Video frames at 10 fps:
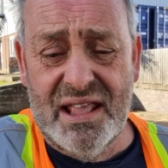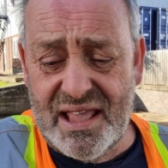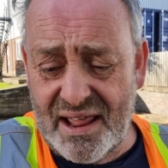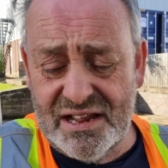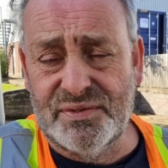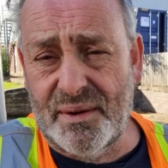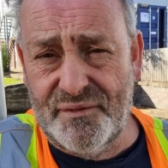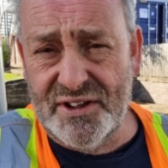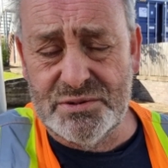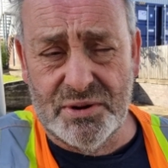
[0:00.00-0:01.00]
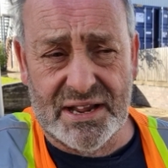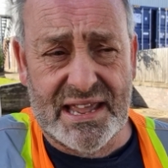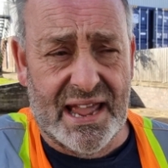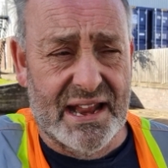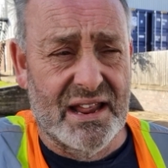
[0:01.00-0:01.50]
get this one fixed when I
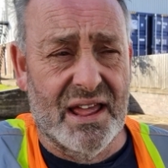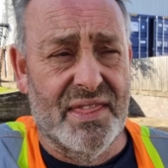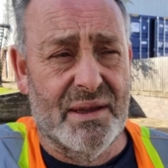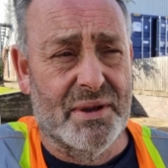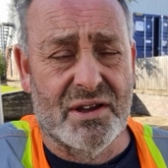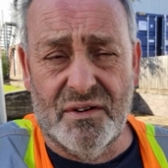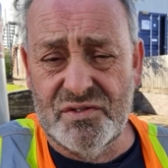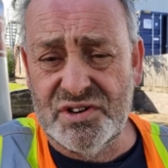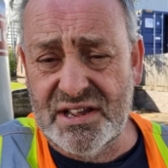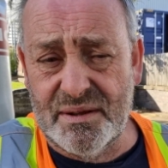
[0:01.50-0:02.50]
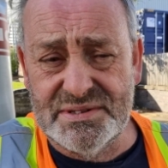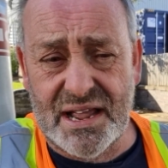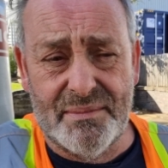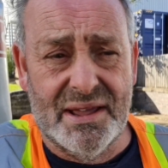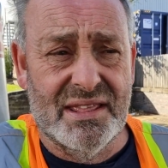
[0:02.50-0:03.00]
can, and then when Coventry comes up,